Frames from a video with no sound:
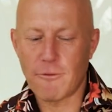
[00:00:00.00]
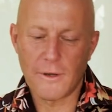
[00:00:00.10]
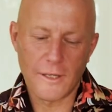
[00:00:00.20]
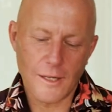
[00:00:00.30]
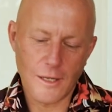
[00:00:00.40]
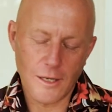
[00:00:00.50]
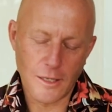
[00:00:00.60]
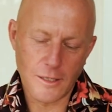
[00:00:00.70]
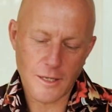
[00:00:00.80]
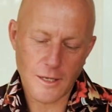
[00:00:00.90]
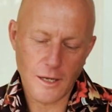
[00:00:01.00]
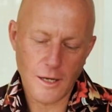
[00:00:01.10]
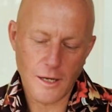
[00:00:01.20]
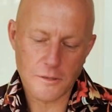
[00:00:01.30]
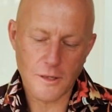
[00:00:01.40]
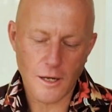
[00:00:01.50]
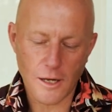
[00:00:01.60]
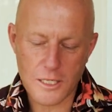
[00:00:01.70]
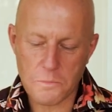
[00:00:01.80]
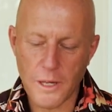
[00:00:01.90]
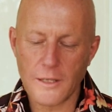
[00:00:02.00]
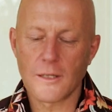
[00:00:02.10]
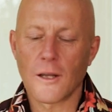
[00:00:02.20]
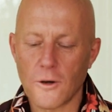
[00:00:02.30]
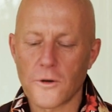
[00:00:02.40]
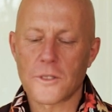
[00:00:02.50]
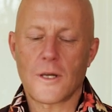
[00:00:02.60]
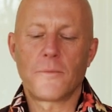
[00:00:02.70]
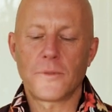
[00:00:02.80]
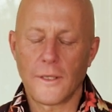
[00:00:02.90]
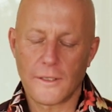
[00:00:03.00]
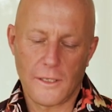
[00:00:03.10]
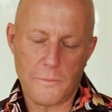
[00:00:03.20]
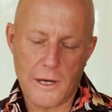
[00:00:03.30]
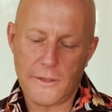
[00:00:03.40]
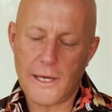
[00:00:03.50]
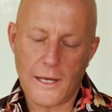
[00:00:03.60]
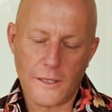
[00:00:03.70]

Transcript: And, mm. and I, I spend a lot of time thinking about that.